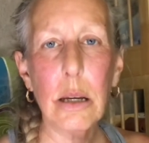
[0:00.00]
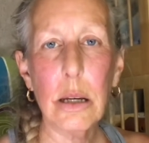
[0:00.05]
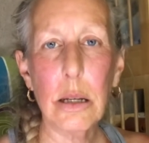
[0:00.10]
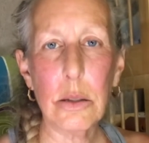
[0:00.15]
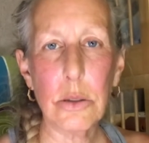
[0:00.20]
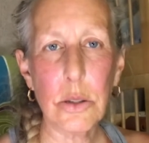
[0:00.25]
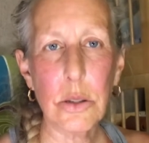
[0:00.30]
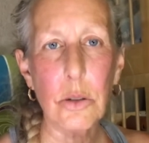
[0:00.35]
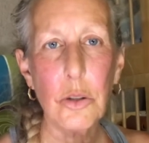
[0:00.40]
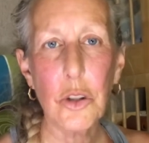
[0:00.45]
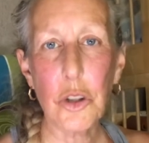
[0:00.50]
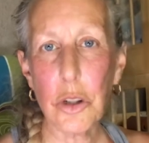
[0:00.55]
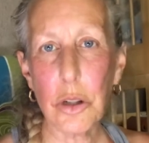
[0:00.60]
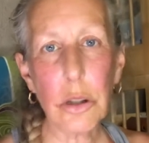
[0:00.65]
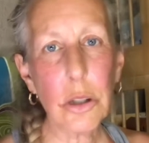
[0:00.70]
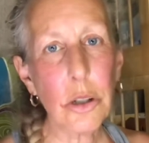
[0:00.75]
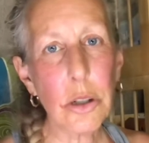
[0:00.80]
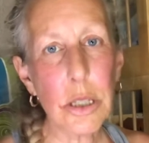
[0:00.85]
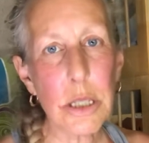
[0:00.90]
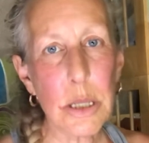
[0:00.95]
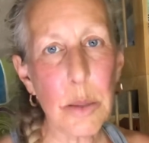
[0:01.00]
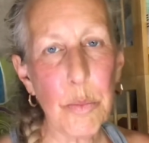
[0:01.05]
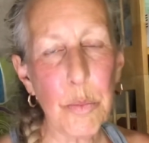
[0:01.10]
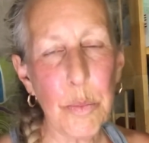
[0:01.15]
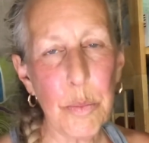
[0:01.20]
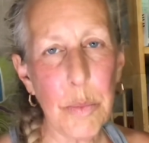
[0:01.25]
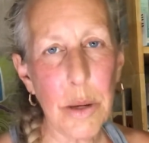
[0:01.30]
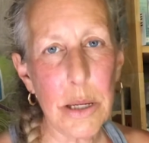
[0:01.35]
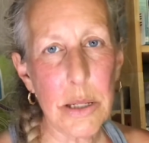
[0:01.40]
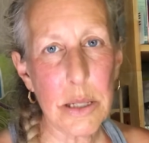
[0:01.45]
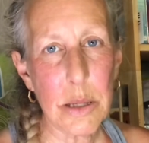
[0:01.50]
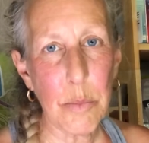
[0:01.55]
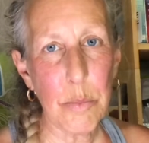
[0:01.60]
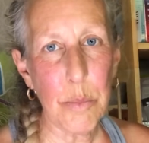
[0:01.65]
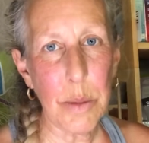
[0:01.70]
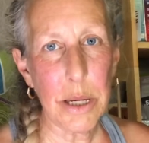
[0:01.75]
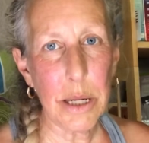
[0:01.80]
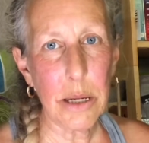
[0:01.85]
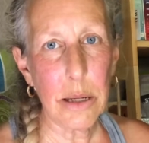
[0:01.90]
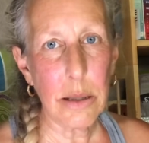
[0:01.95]
so sugar is a, is a
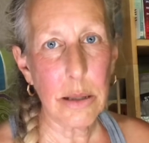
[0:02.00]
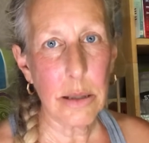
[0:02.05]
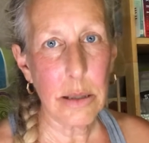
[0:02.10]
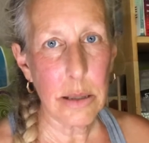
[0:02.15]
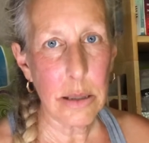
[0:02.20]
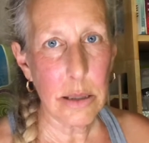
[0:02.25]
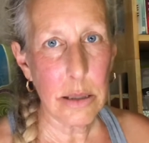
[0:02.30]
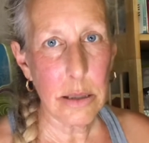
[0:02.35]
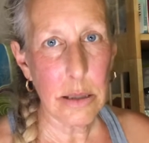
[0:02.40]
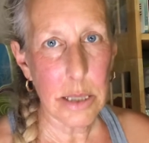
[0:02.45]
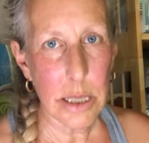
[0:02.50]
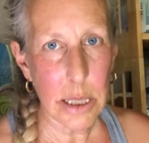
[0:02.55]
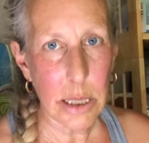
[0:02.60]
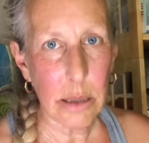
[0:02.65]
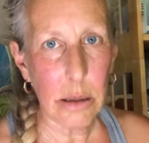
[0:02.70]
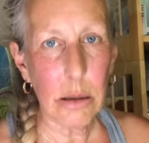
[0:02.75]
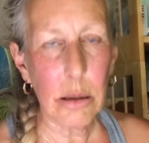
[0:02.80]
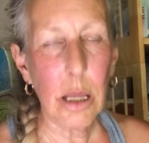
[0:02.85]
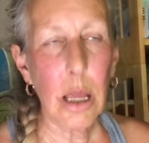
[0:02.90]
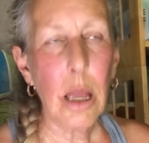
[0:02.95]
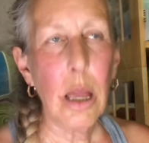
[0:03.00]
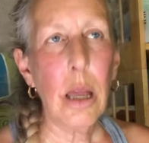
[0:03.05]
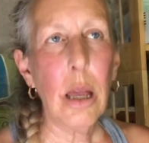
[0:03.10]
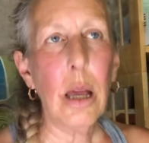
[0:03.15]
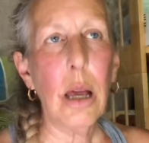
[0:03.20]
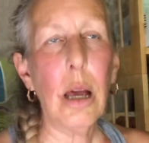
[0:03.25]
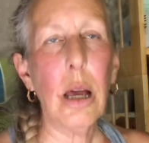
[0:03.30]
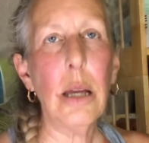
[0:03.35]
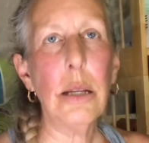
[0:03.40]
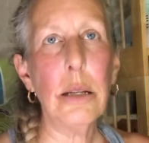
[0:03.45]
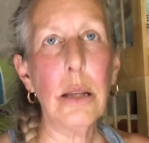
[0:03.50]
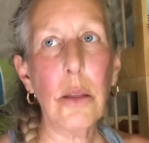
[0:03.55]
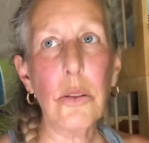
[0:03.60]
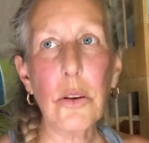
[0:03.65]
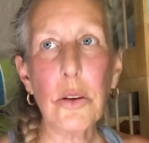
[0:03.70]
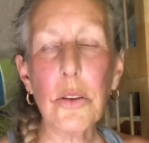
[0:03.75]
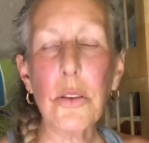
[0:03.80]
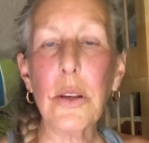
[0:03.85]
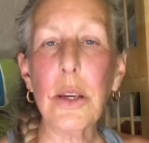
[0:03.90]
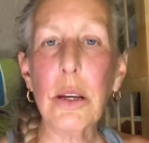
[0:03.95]
big deal.
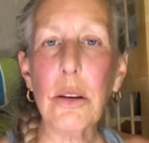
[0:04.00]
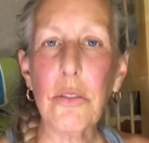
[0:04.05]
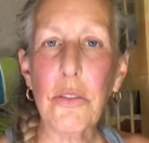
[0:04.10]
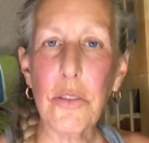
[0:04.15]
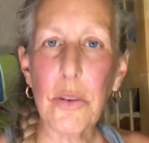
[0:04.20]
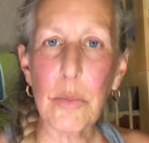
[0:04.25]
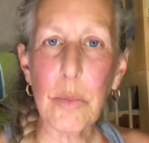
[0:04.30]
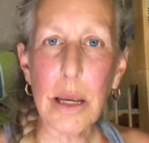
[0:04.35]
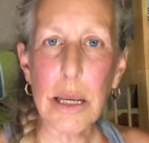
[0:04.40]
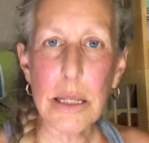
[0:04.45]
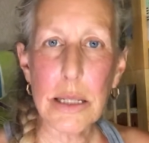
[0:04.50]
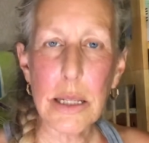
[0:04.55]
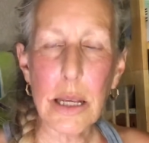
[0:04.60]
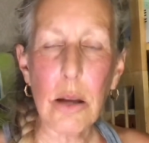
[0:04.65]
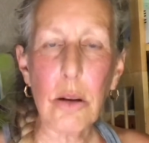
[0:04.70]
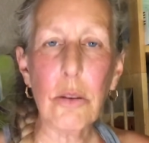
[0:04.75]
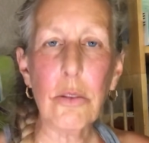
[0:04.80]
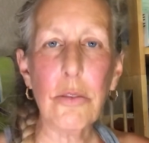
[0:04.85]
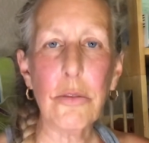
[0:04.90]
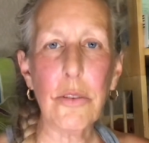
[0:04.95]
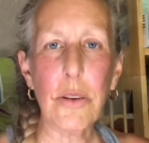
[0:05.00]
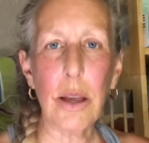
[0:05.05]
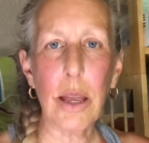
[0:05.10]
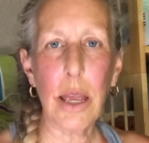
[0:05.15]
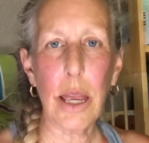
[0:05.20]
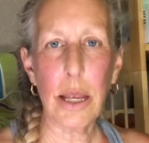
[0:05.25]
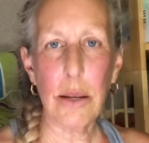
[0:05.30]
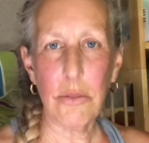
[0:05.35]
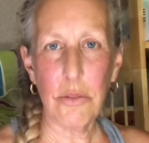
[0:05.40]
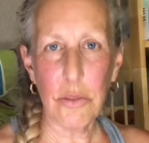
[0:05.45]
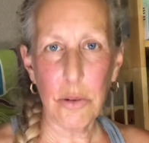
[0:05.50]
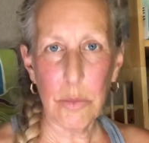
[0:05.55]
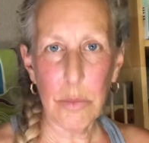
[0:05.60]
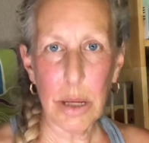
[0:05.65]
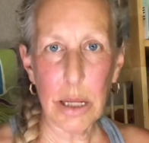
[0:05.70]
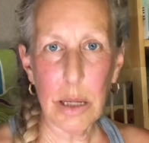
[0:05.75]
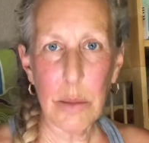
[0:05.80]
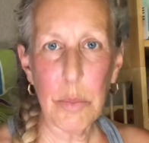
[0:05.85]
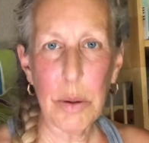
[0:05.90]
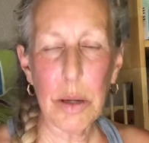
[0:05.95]
Another thing for myself and for
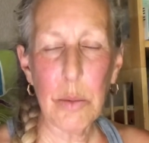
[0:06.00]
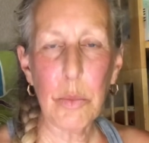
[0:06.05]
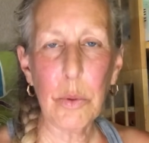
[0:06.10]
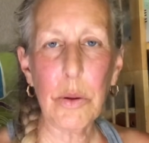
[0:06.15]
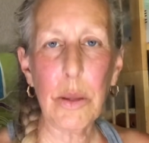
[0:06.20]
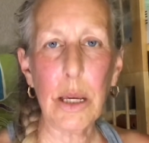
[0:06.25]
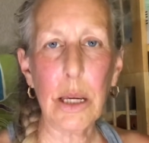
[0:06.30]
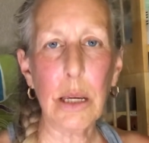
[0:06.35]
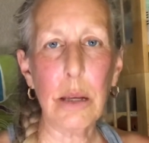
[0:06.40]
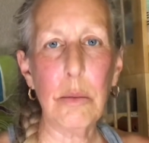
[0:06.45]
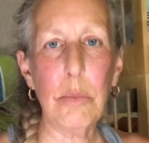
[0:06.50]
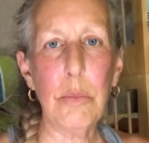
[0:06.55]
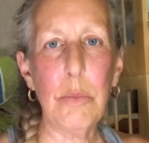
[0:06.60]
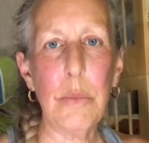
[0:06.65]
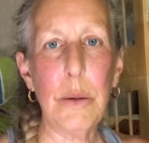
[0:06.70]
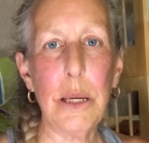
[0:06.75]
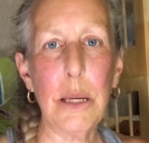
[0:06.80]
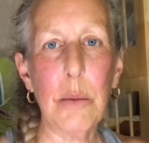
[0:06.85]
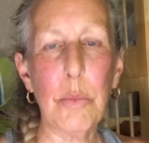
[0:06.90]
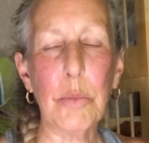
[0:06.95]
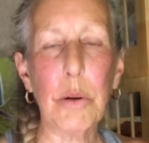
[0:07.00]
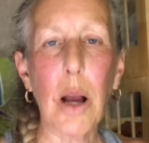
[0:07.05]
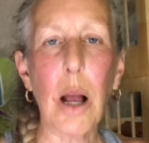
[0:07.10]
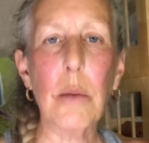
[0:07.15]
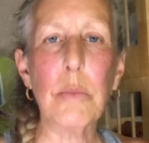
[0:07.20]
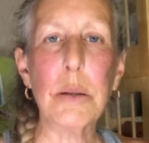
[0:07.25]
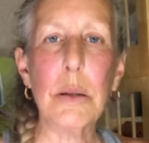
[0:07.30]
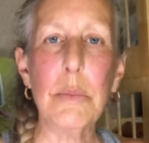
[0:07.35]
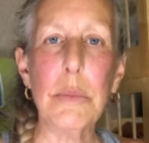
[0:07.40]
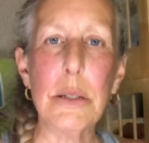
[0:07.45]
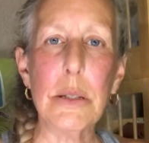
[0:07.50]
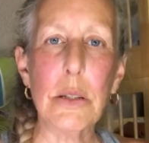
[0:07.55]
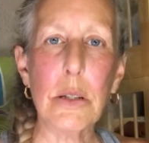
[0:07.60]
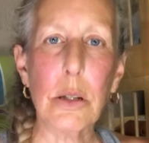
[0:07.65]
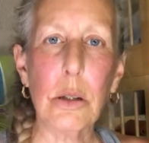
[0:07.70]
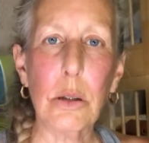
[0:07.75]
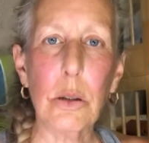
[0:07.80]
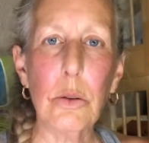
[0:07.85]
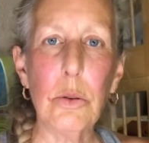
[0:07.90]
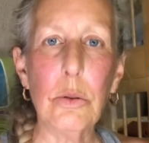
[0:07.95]
many people that can be a problem is
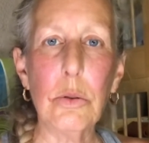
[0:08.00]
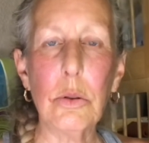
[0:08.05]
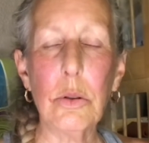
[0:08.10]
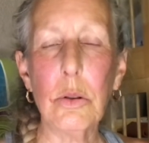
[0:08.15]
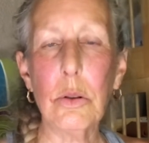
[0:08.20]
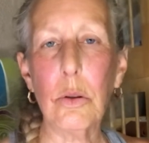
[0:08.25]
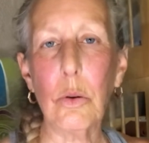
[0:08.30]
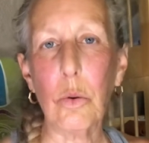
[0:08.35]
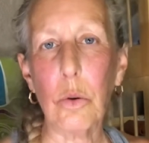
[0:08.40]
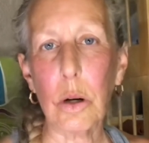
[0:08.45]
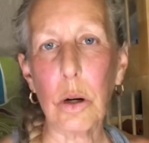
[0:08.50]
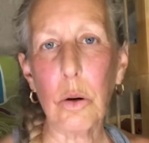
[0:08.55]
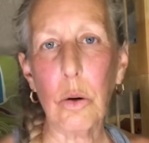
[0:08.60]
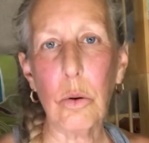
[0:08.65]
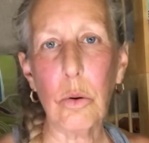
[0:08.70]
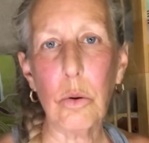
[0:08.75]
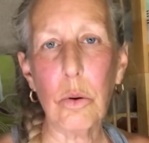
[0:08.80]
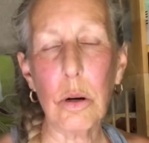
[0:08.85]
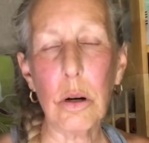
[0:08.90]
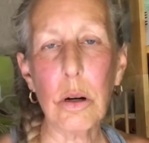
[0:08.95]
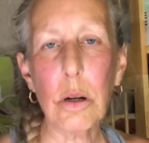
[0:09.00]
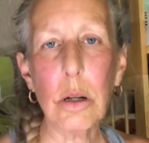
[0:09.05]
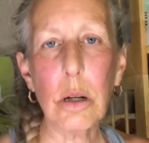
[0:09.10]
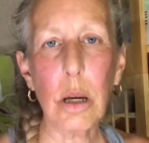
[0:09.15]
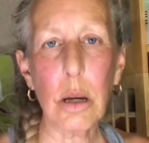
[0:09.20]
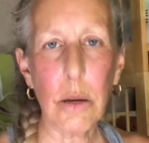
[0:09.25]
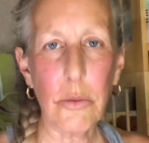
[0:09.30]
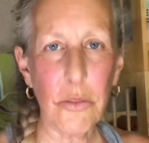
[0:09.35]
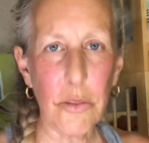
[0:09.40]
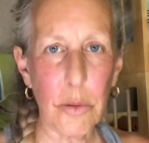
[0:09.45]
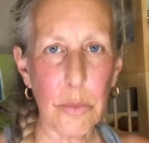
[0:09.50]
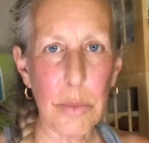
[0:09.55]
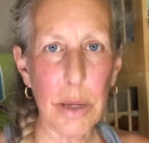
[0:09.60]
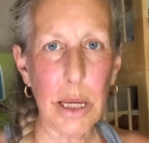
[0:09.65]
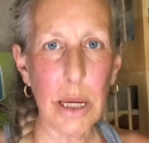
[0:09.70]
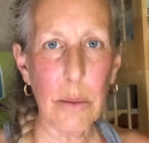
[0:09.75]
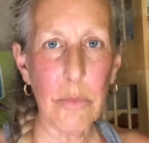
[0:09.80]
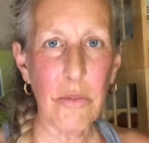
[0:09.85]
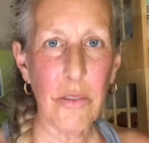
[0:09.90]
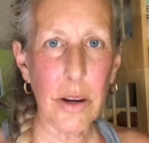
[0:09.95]
gluten or corn. For
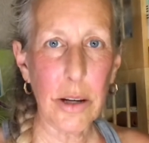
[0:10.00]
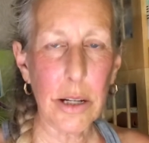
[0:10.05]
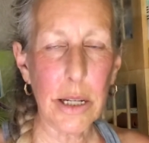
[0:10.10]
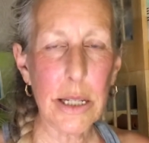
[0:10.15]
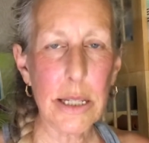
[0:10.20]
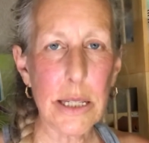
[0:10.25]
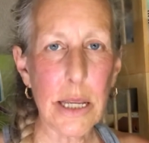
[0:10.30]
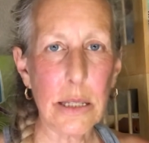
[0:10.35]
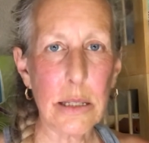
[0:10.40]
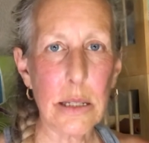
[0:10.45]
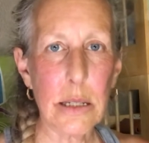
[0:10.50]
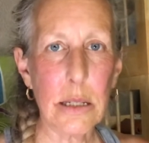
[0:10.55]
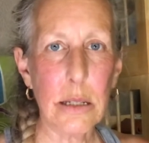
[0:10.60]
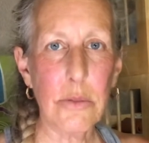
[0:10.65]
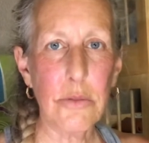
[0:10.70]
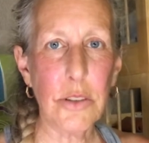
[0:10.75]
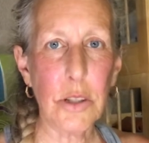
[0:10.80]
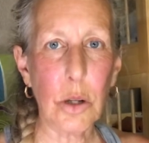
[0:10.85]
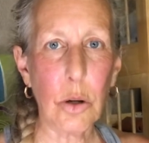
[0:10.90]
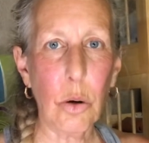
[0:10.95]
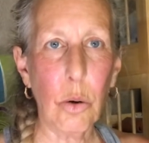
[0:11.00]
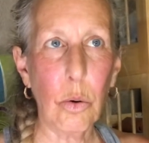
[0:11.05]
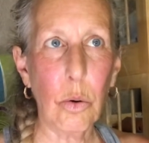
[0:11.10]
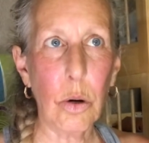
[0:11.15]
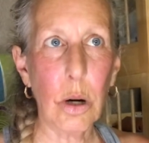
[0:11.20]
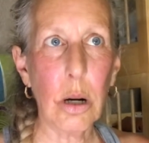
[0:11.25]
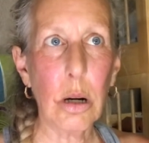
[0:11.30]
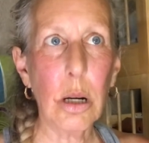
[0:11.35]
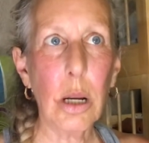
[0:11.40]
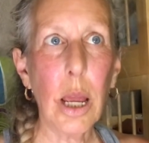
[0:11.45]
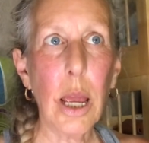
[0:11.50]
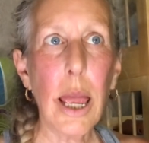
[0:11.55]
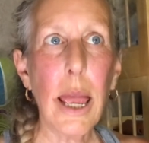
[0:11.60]
me, I'm very sensitive to corn.